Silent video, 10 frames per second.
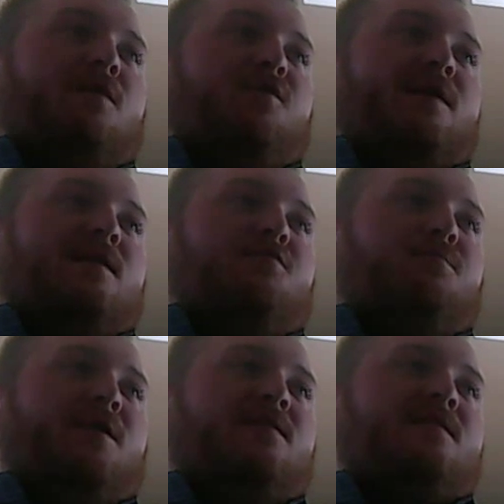Breakfast
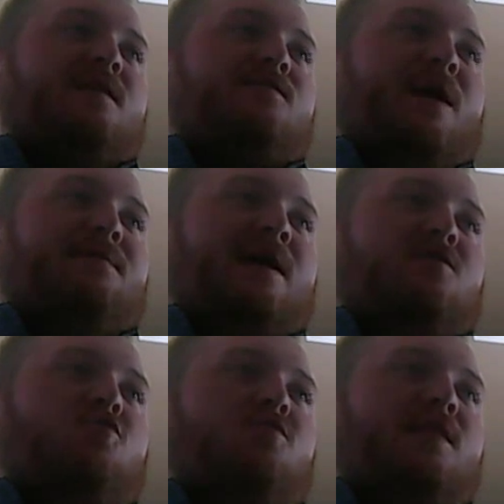11.665
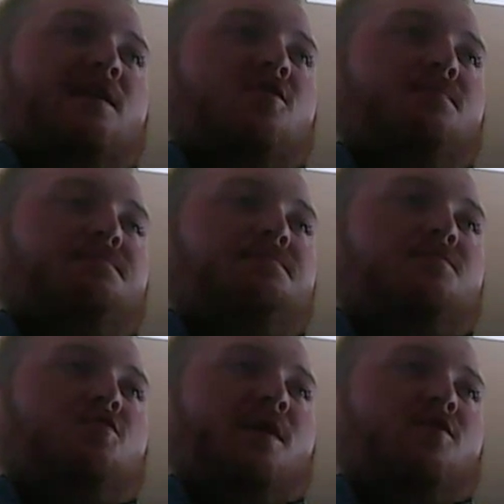down
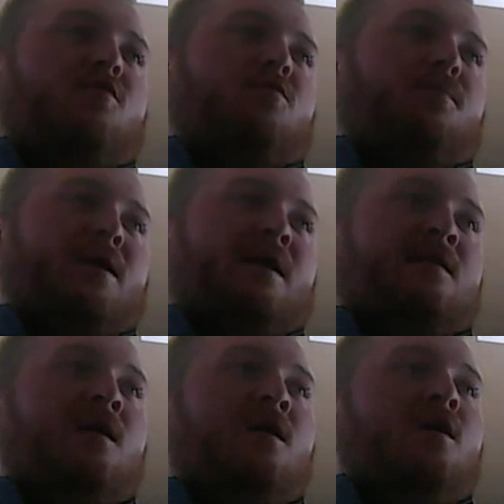2,200 points.
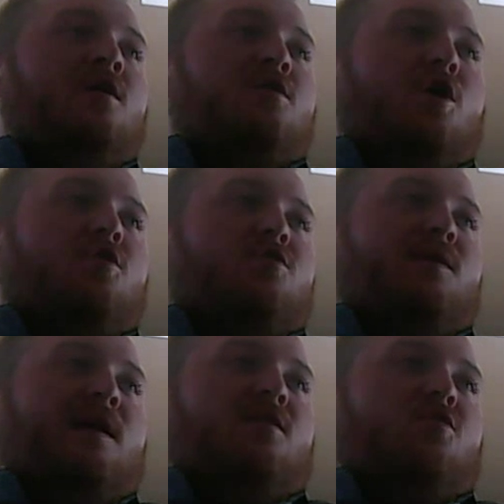And cocoa
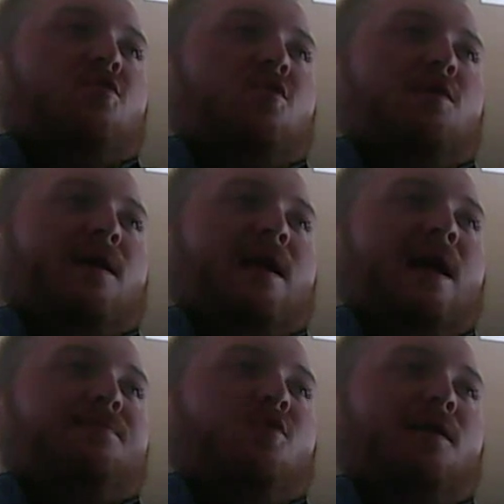3,231
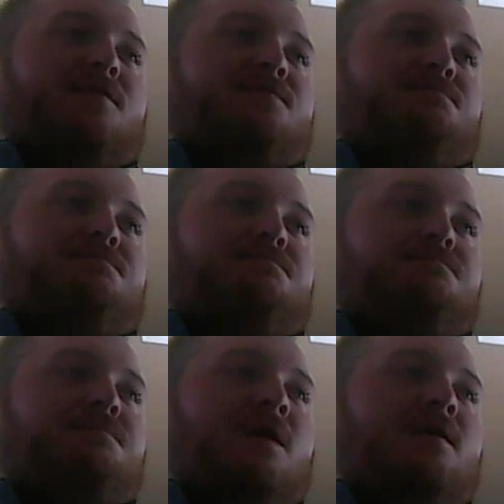up 12 cents.
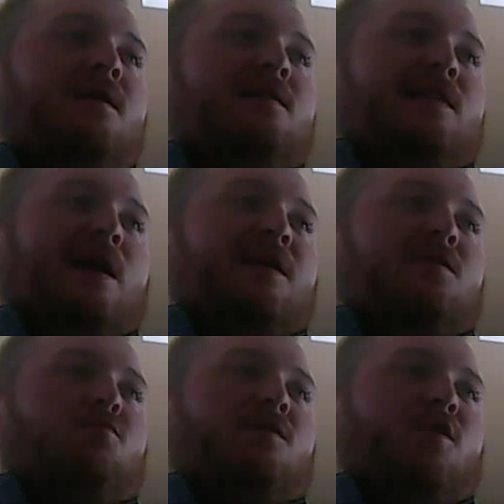Live
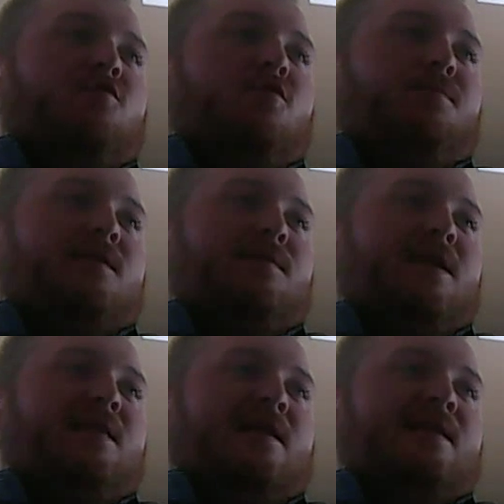cattle
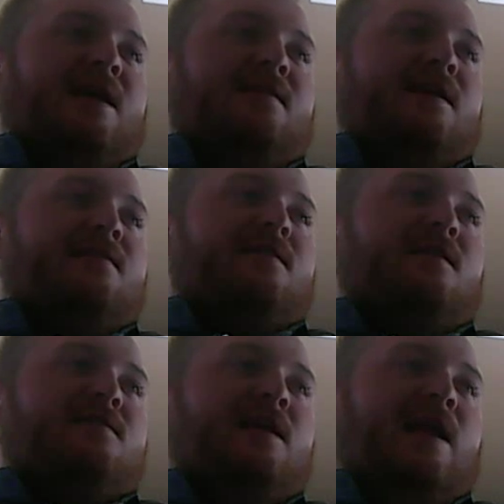142.70 down 9 cents.
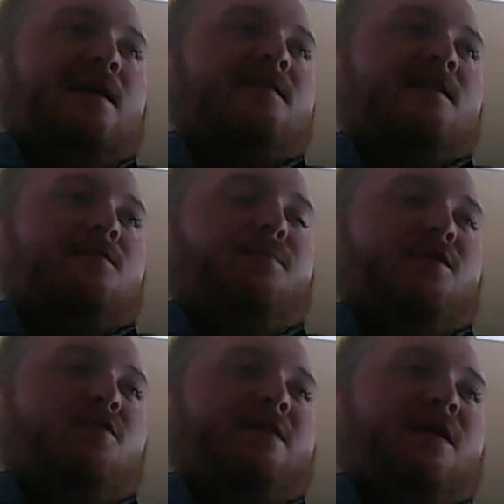Lean on
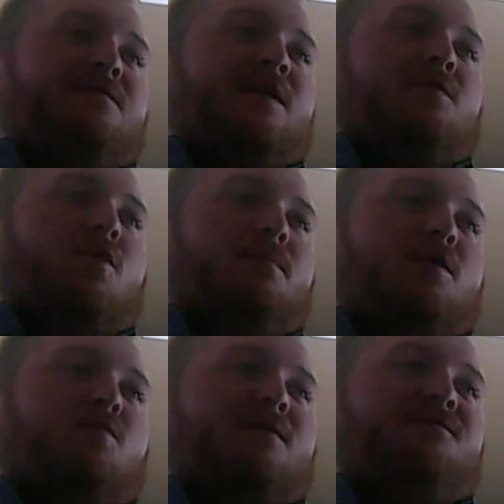60.25 down
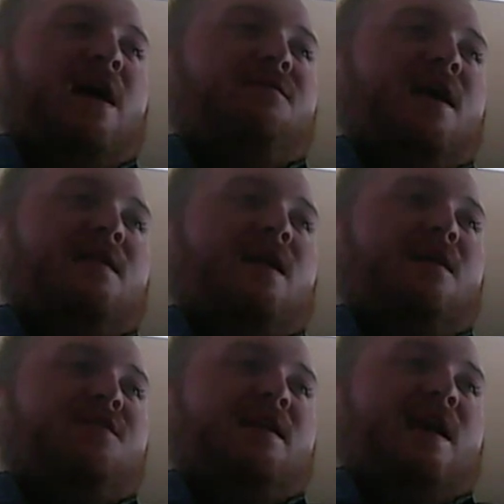1.15. And
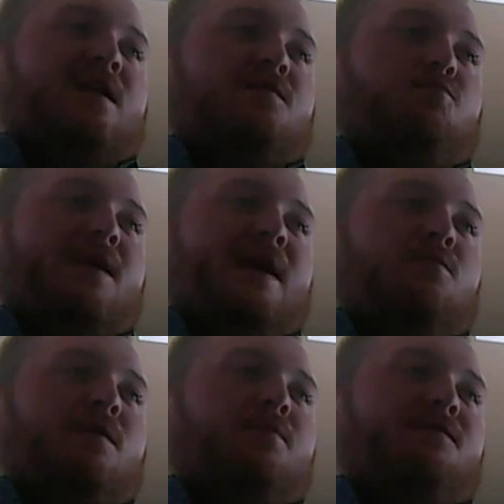FT cattle
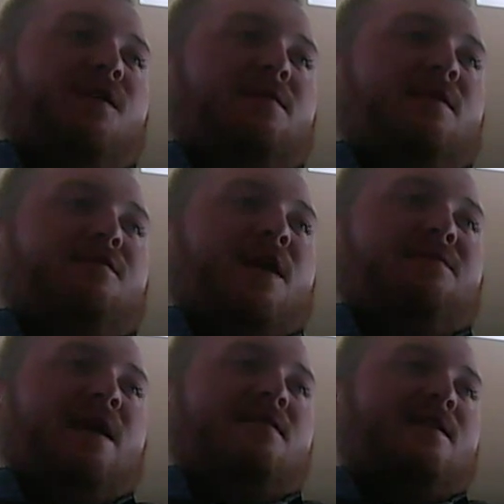191.575
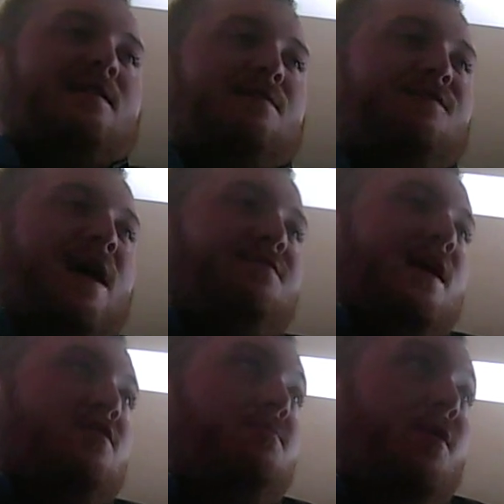down
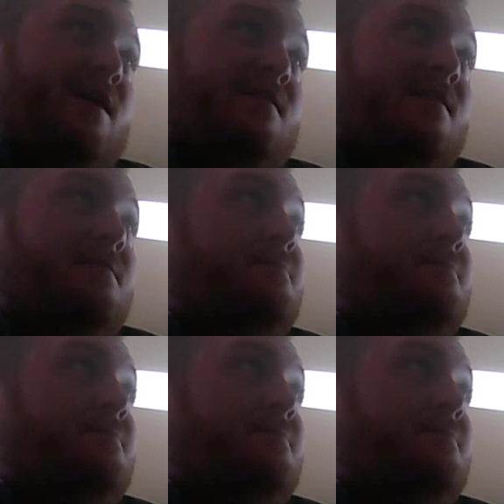675,000 points.